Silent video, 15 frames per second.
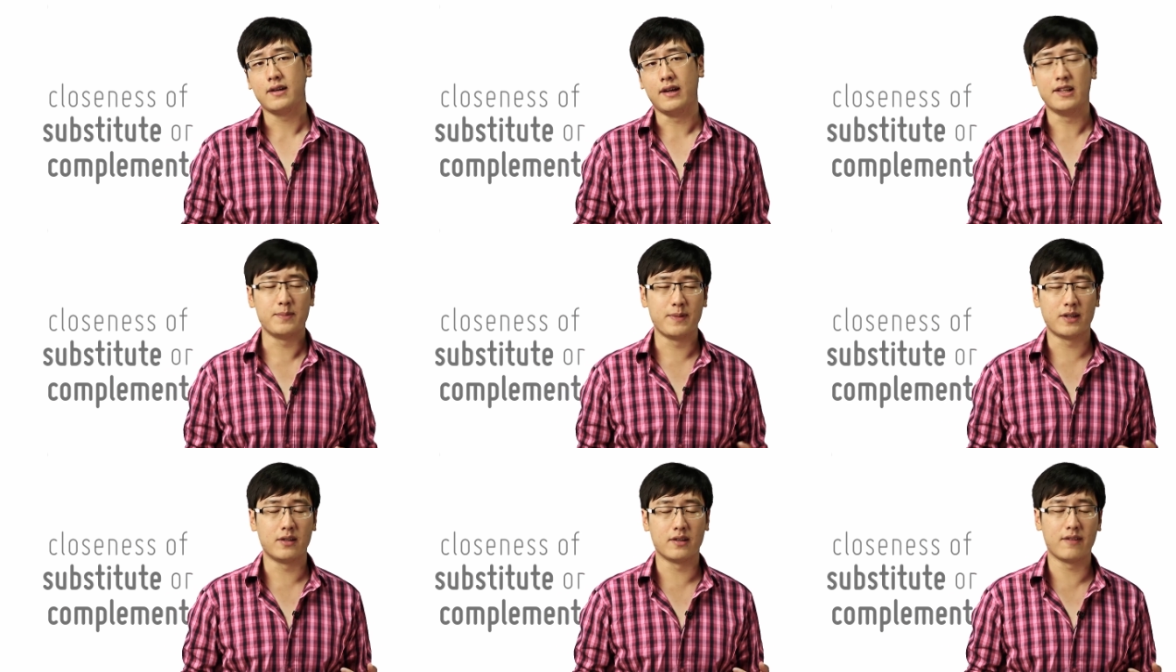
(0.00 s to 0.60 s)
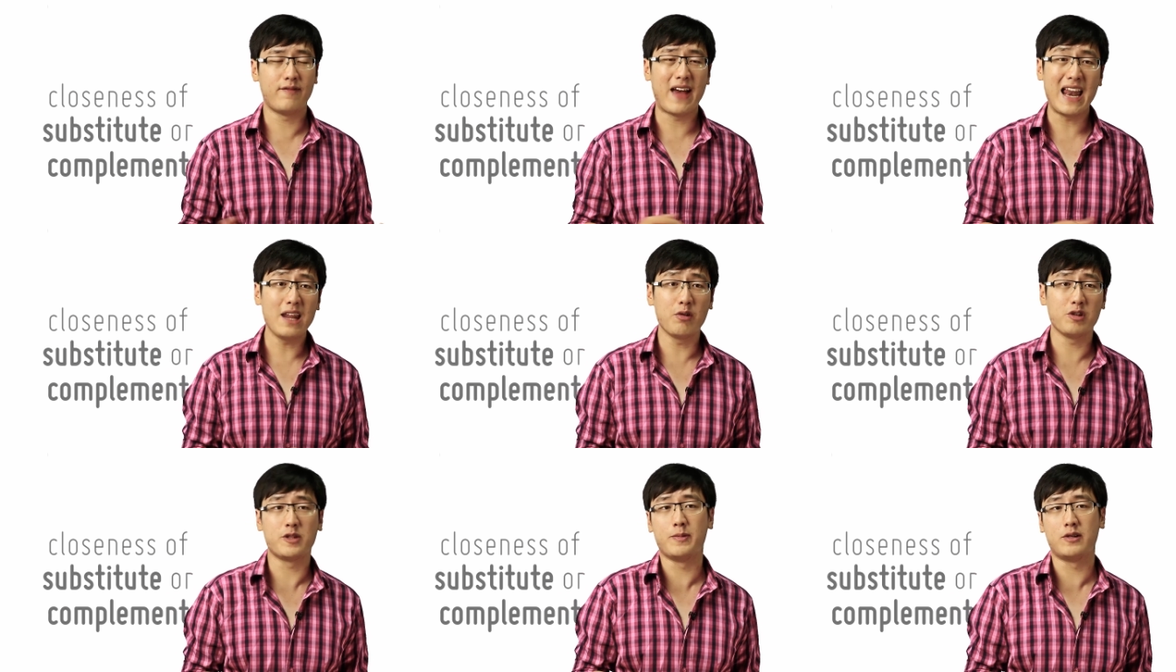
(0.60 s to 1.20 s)
the
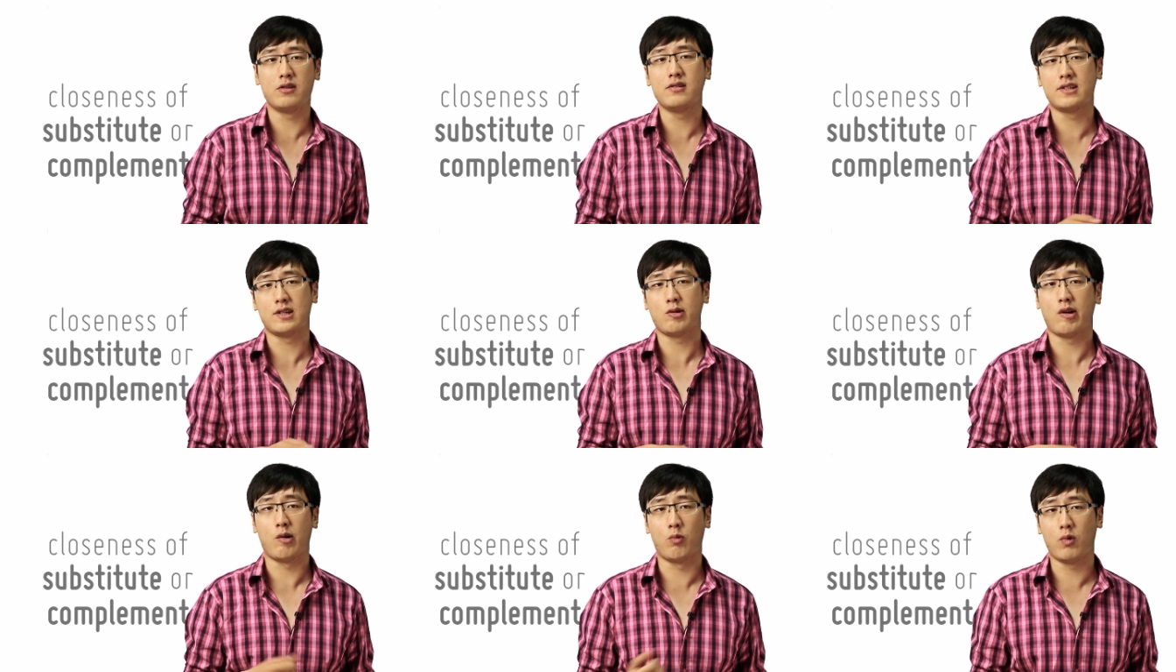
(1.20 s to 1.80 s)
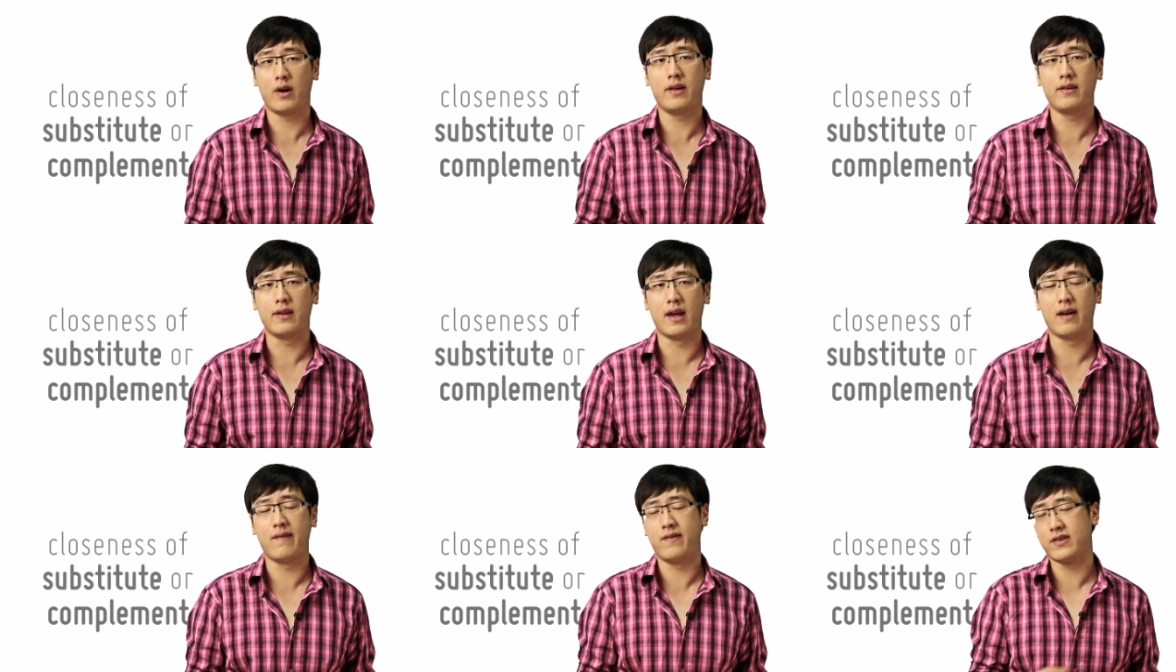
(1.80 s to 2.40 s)
value is between 0 and 1,
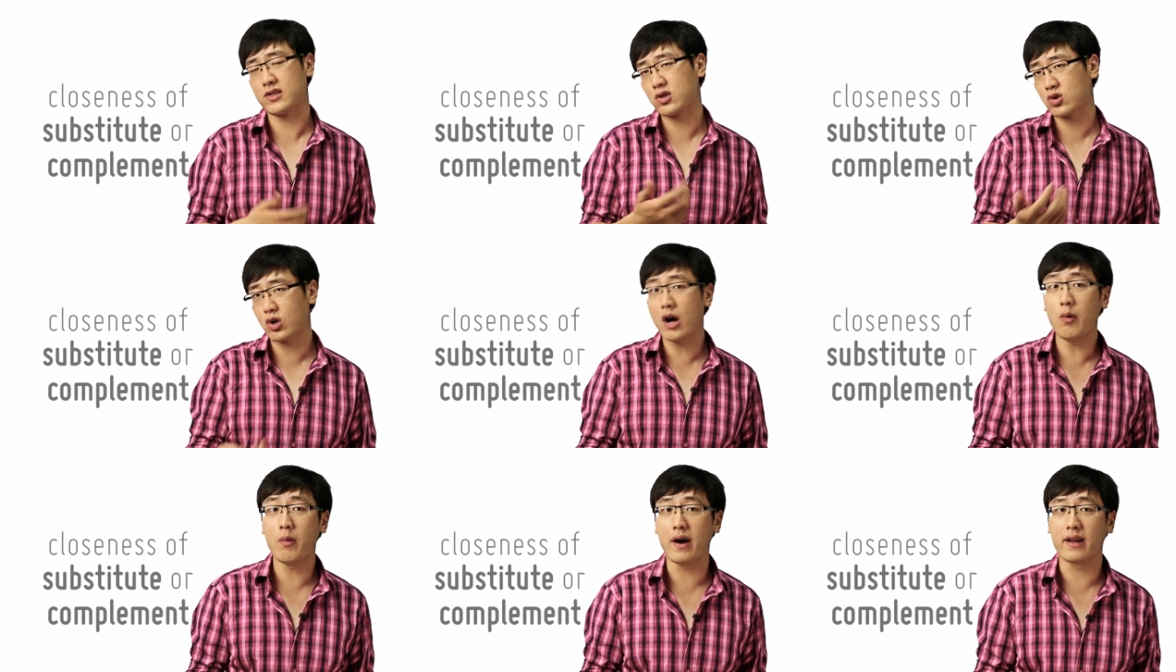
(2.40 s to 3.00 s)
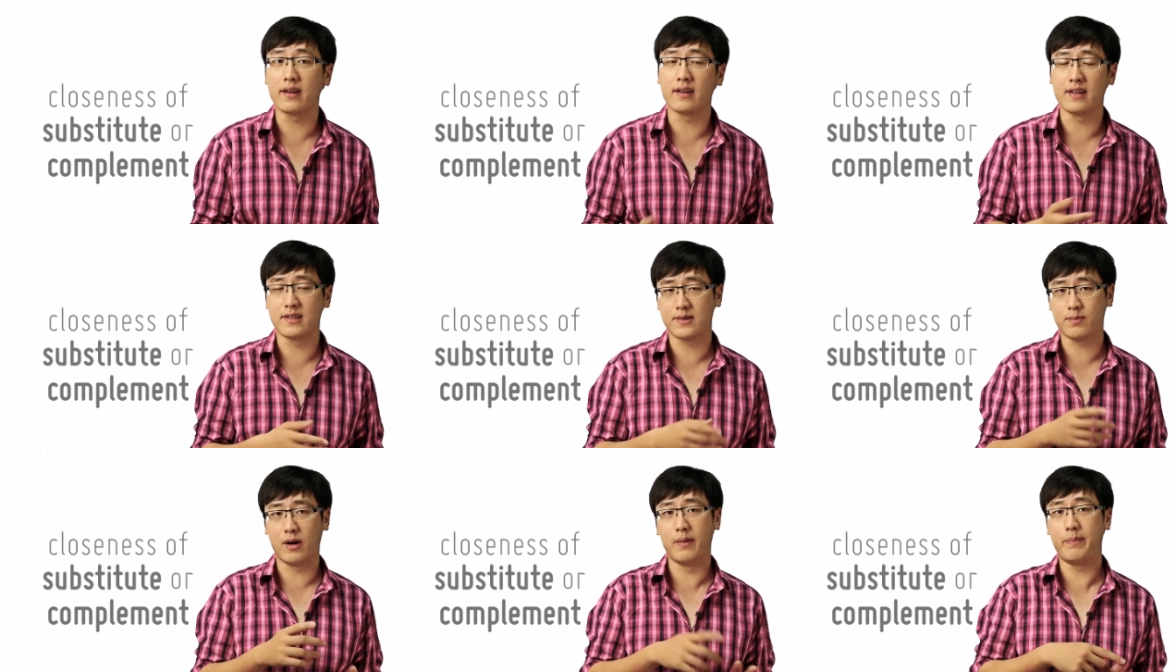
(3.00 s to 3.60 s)
and if it's a strong one,
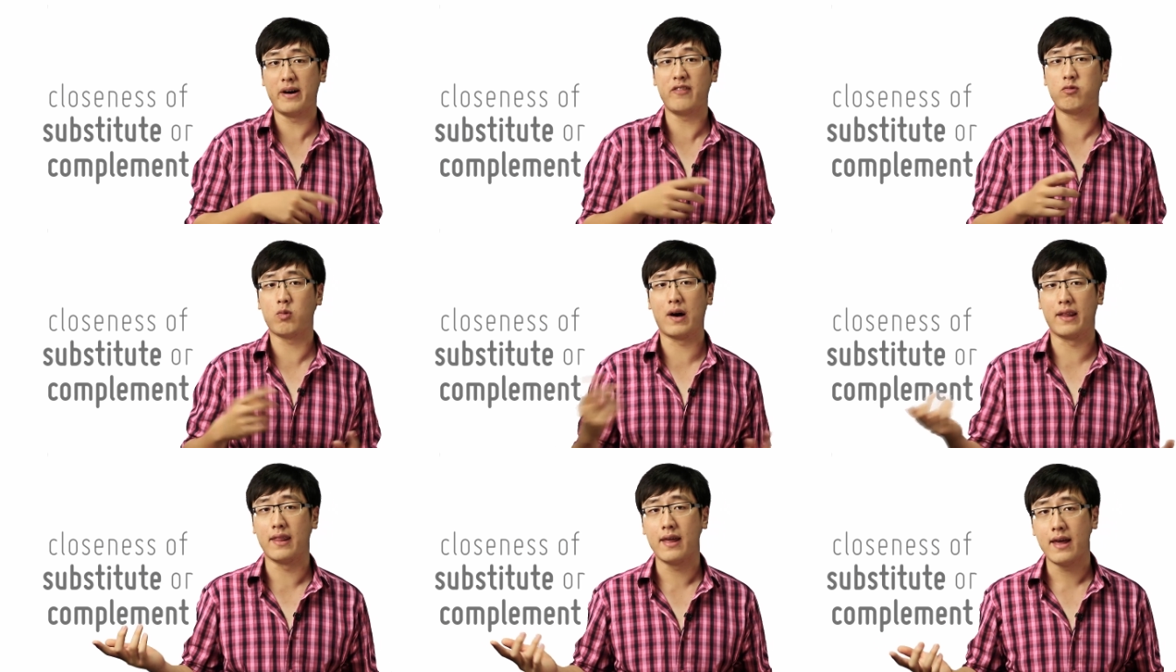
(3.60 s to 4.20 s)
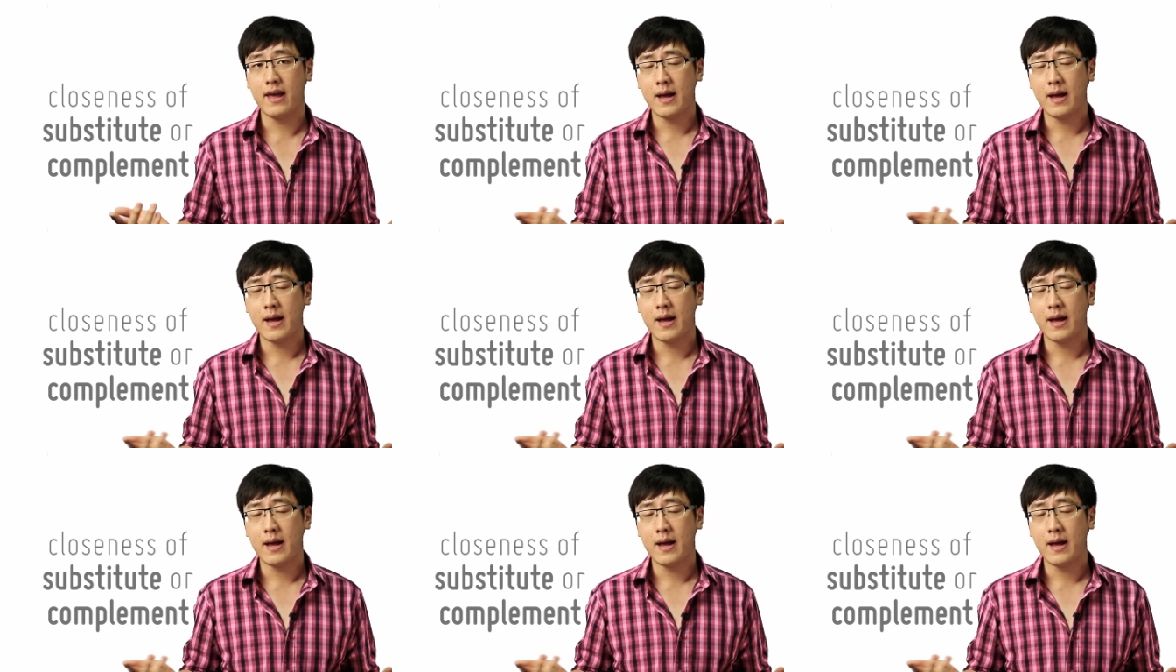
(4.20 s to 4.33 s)
it's above 1.